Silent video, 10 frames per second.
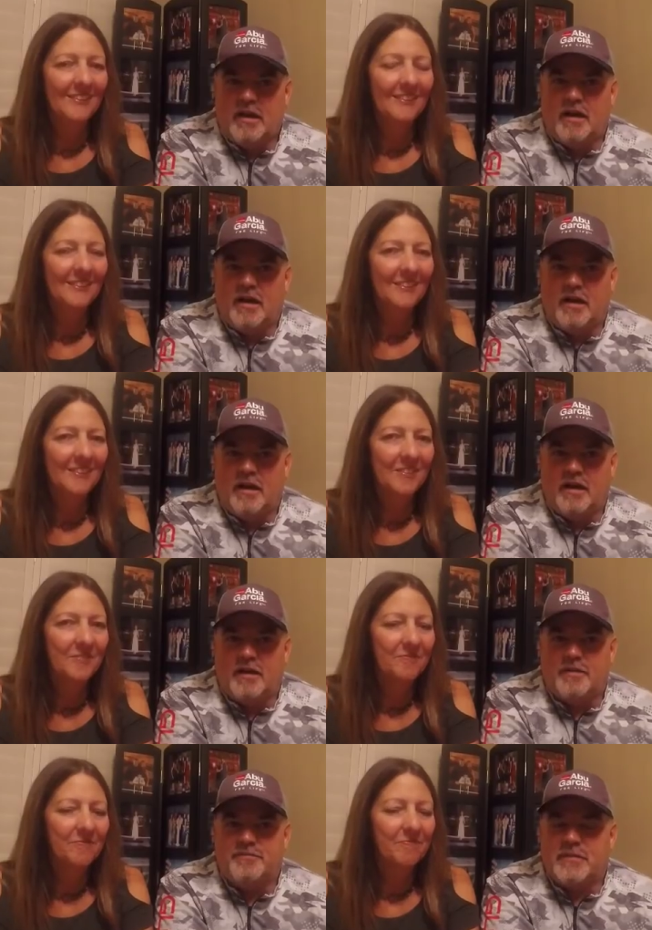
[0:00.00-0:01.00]

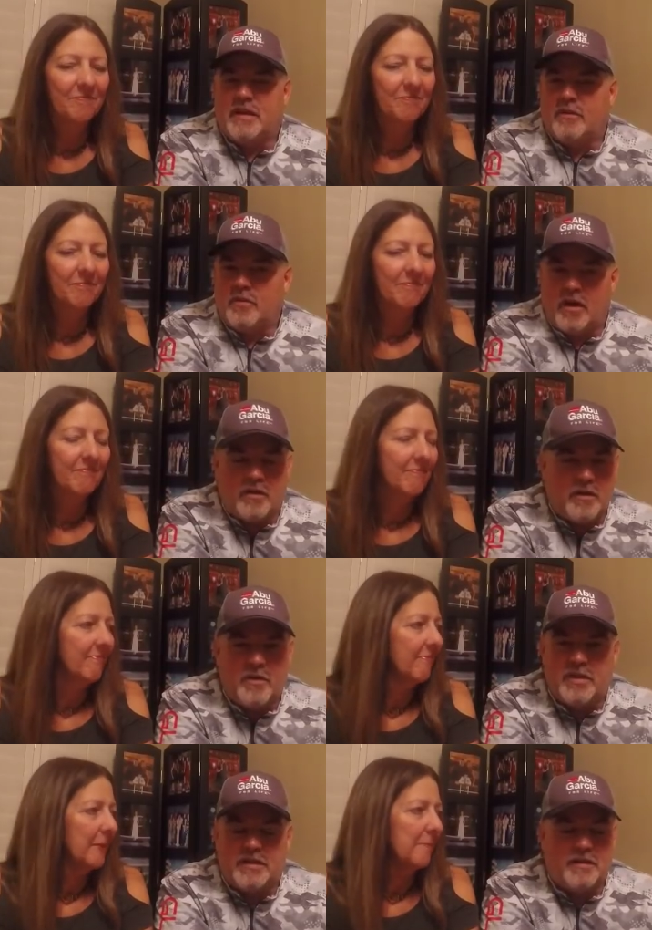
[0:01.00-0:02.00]
Speaker 1: Uh, you know, we all
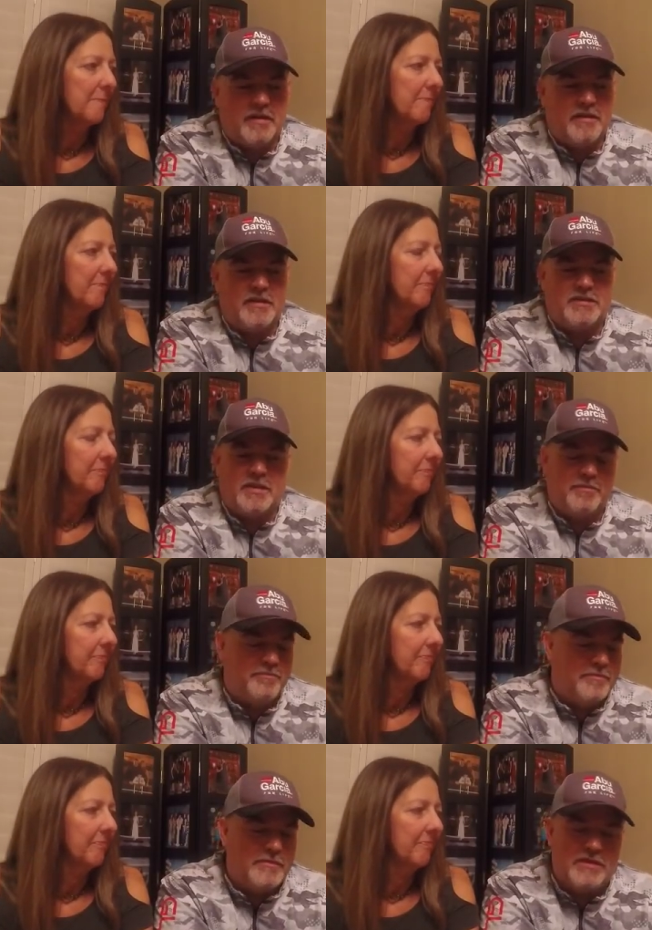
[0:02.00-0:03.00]
know that the, the ship
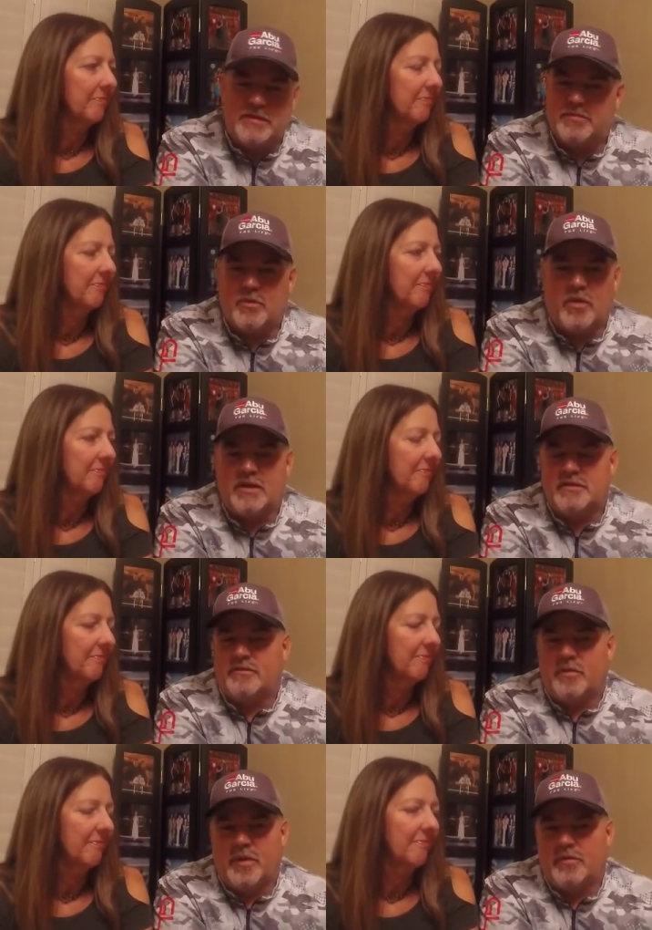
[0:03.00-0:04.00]
the ships are
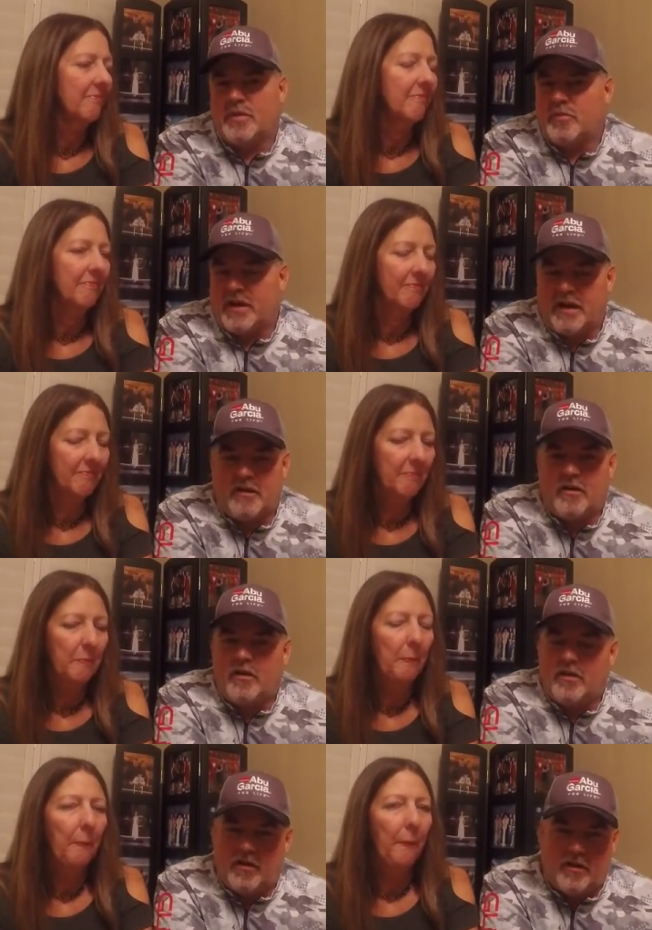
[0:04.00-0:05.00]
watching for people that bring
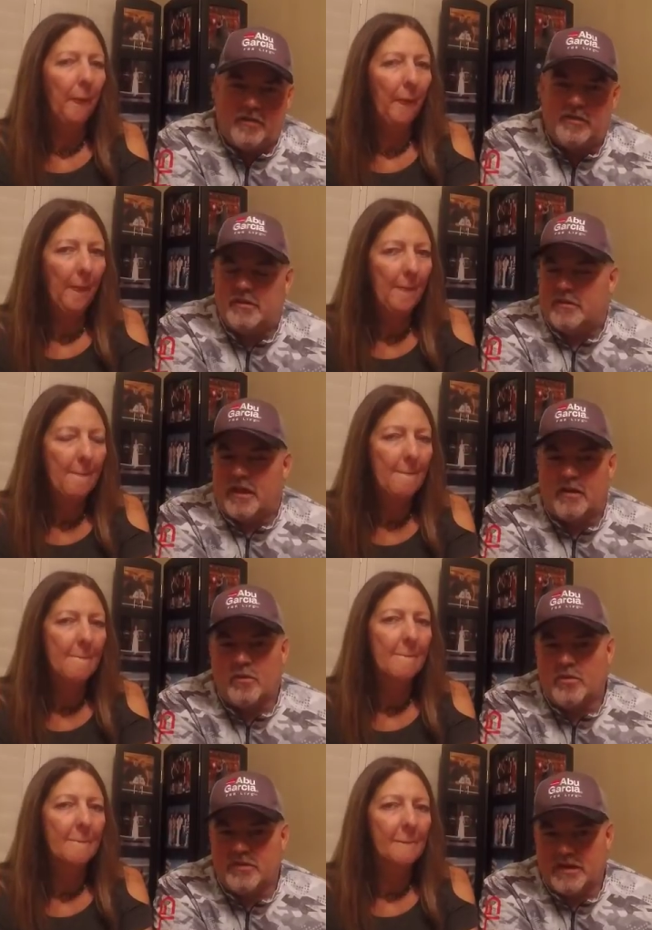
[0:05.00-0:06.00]
alcohol on. There's a lot
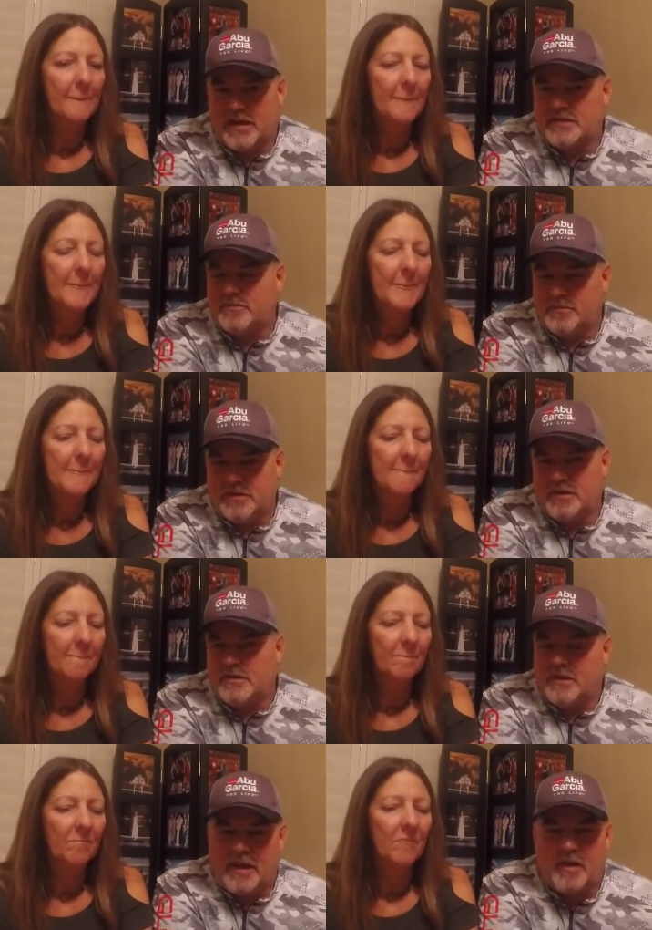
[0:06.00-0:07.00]
of rules against you. Know,
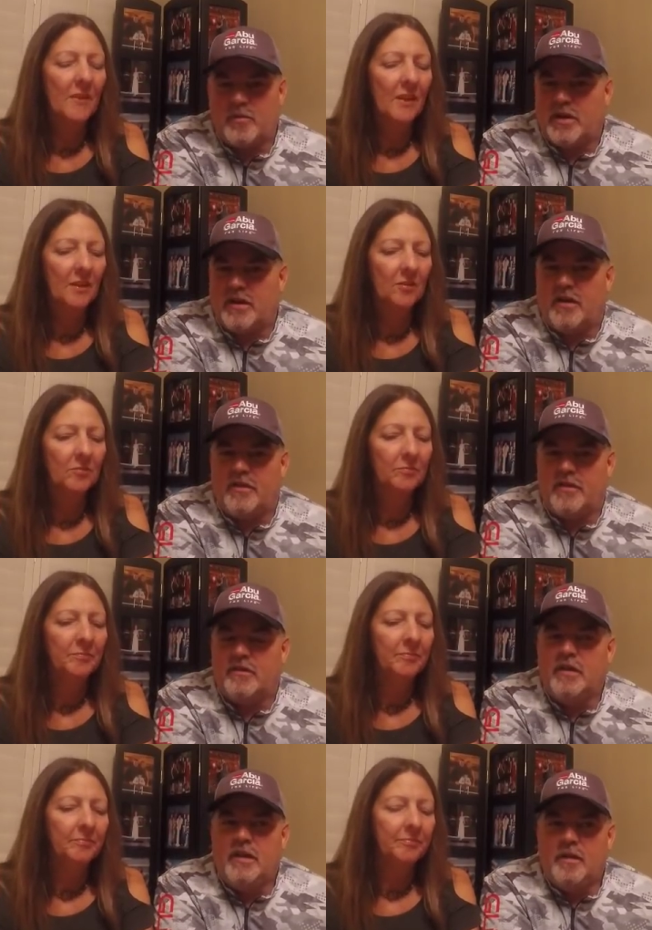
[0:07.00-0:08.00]
you can't bring it on.
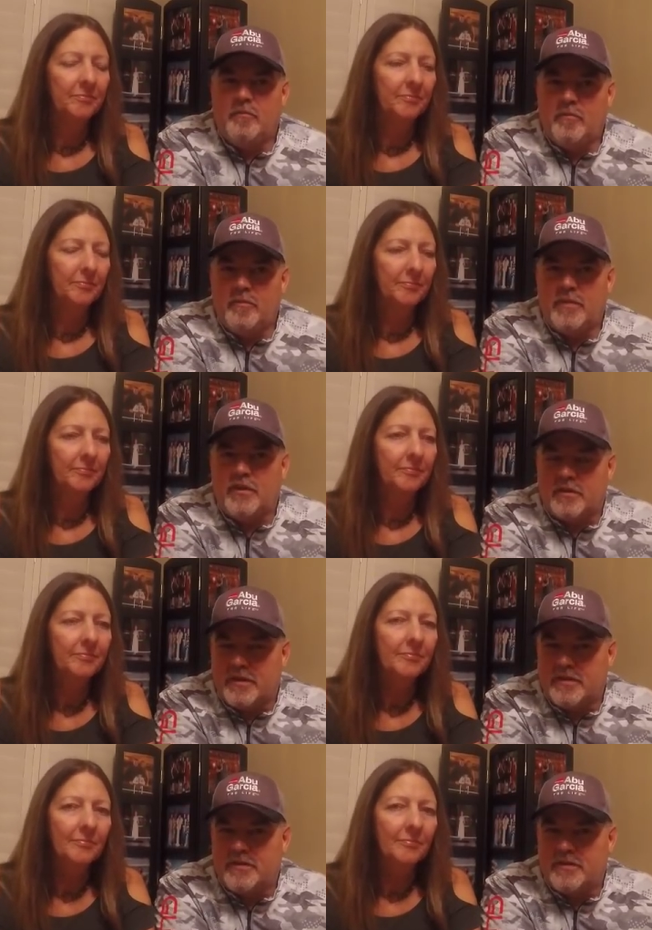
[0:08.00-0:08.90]
They'll, they'll.